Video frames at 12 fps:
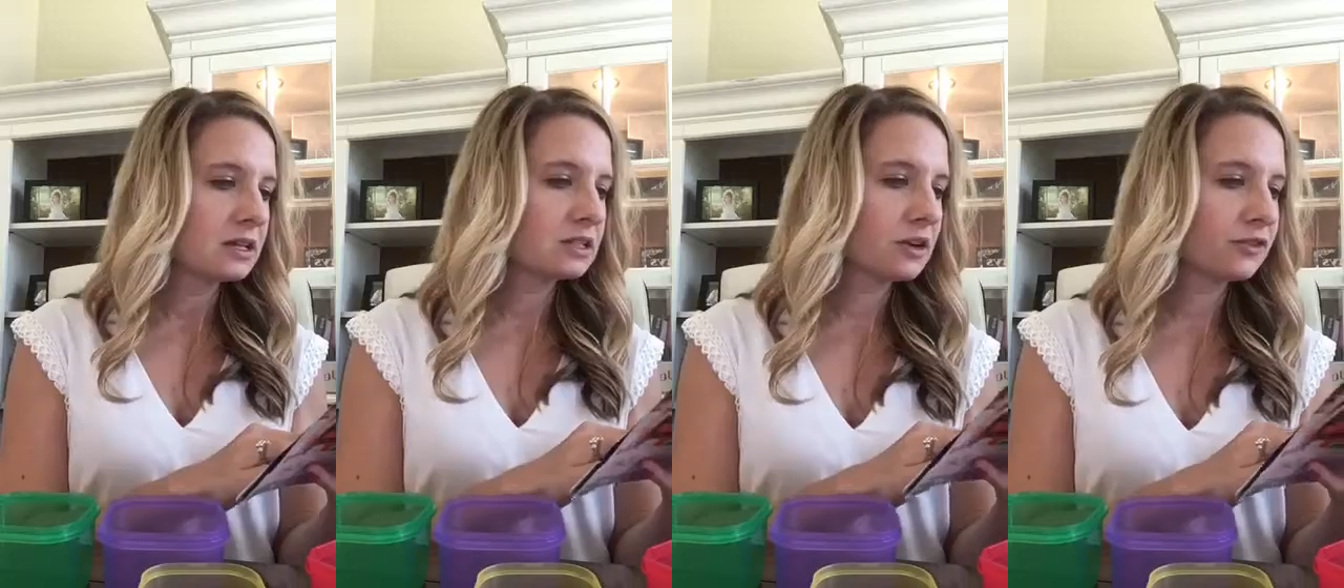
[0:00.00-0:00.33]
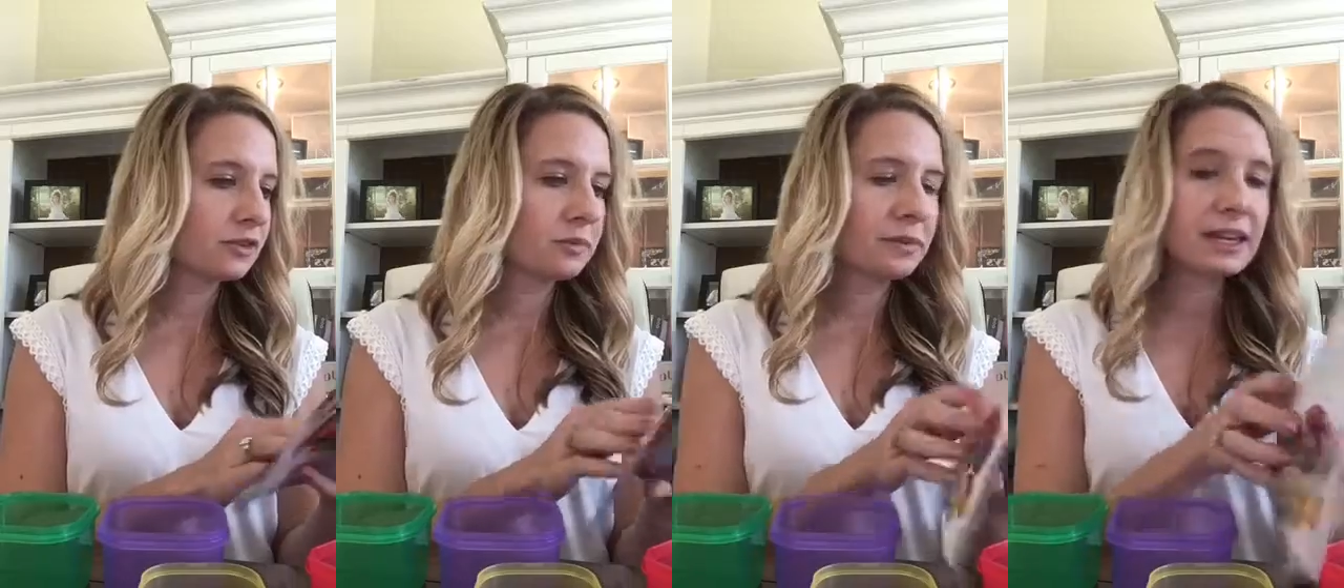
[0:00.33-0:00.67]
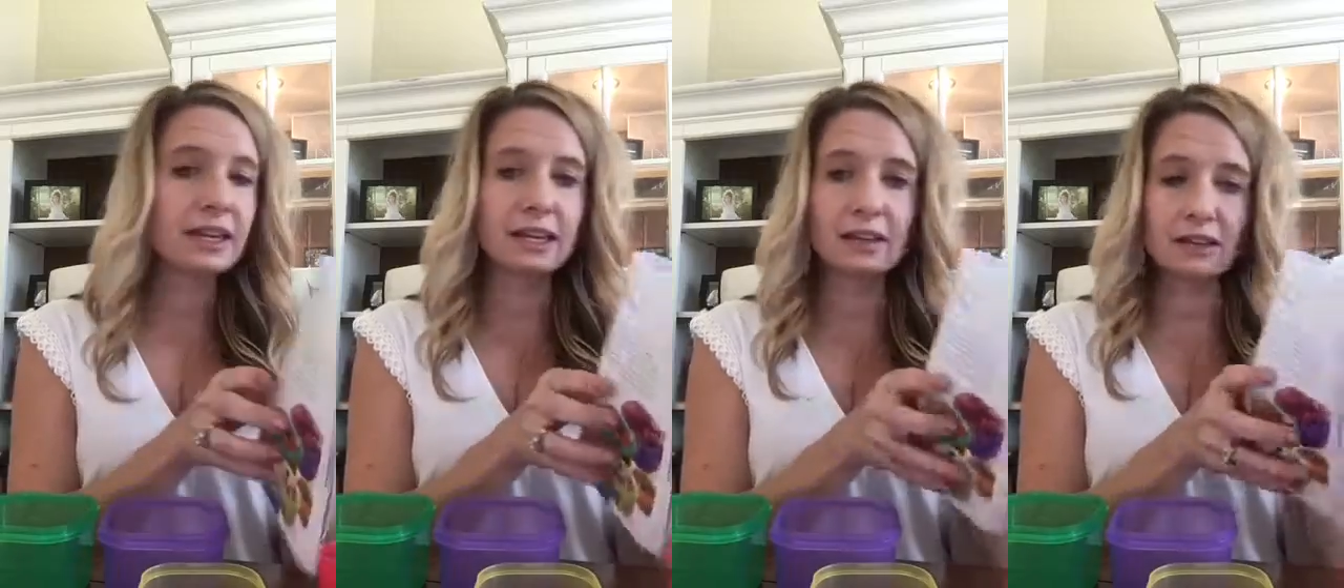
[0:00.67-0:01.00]
So for
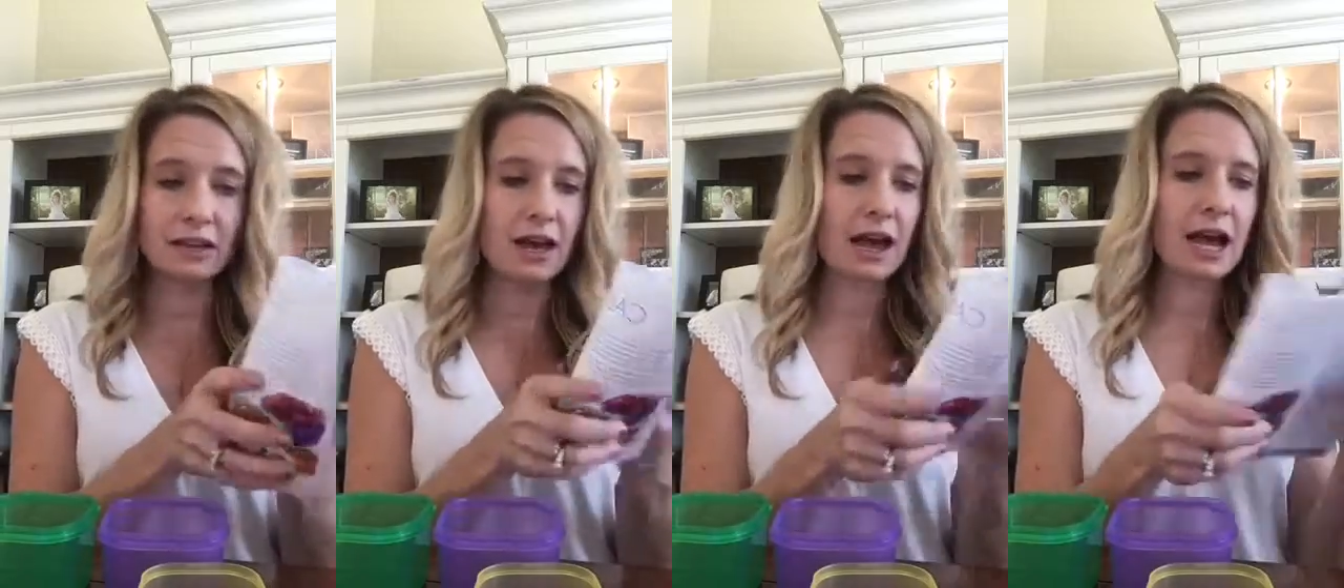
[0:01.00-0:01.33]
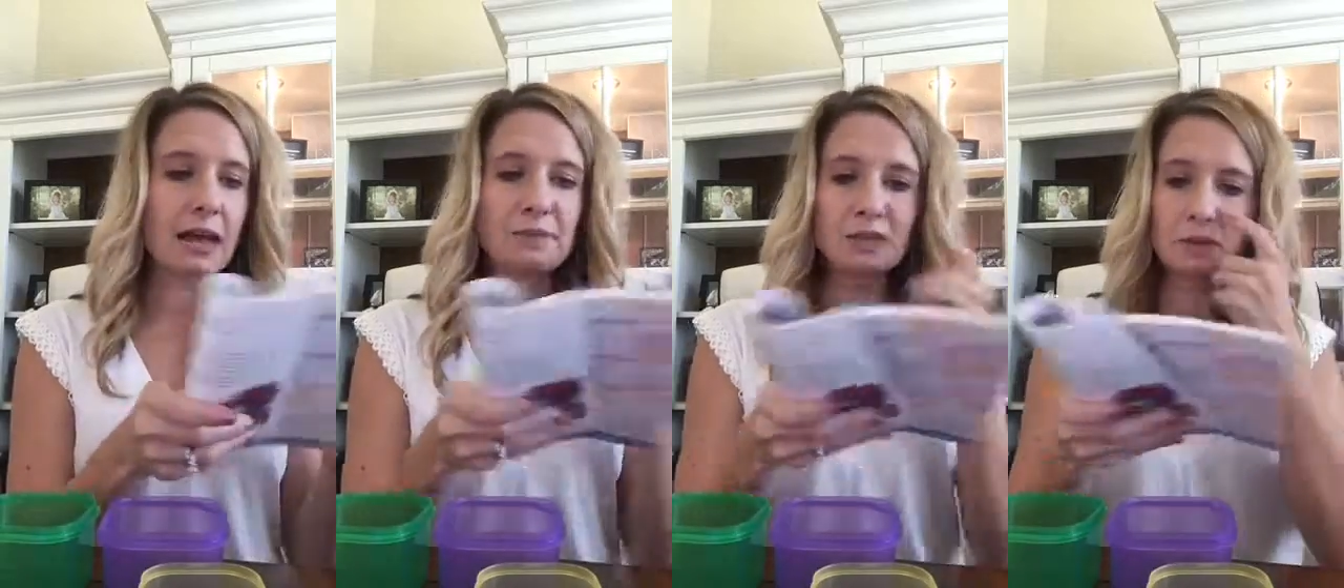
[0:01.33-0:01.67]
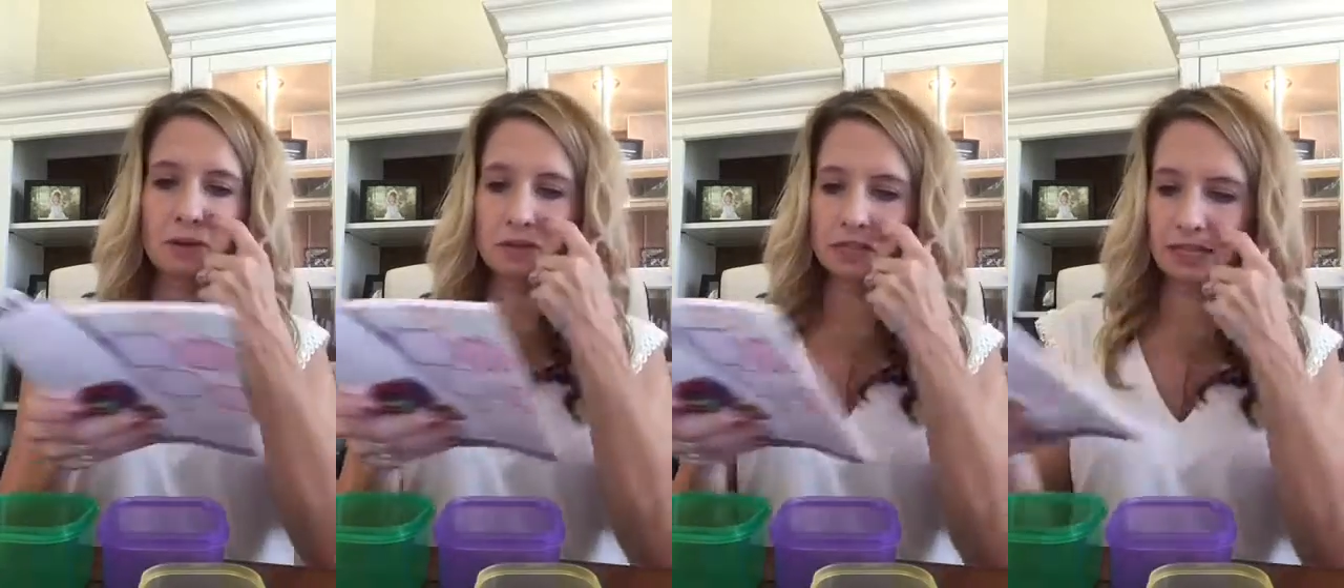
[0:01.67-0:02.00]
me, I'm
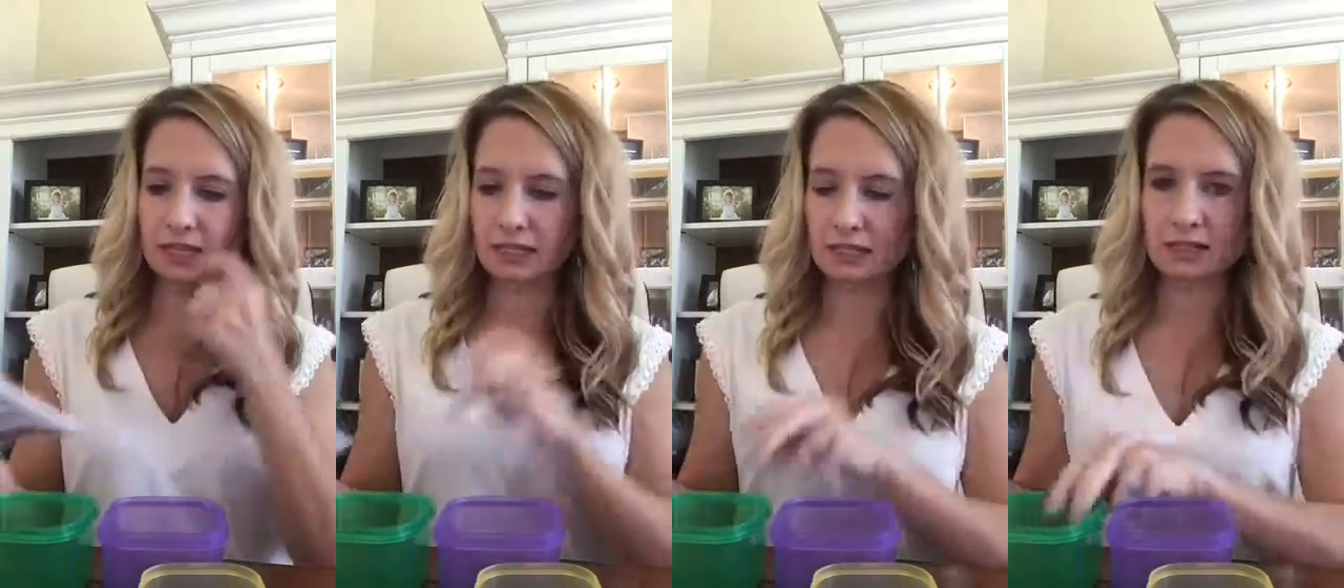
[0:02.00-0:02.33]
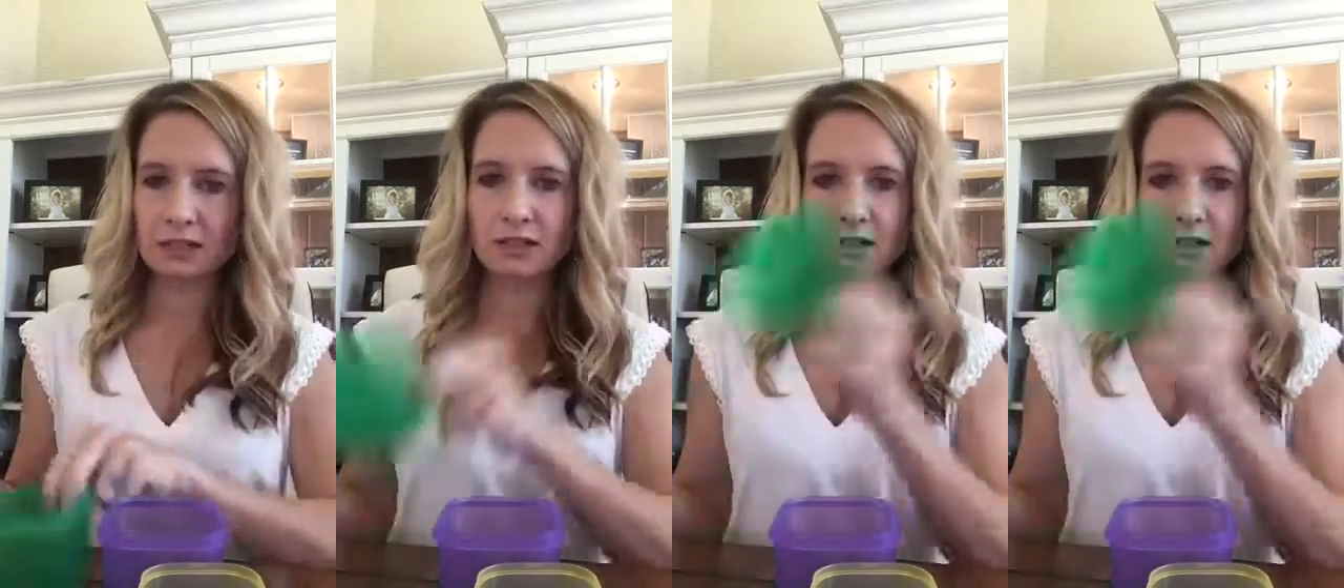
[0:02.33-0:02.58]
supposed to eat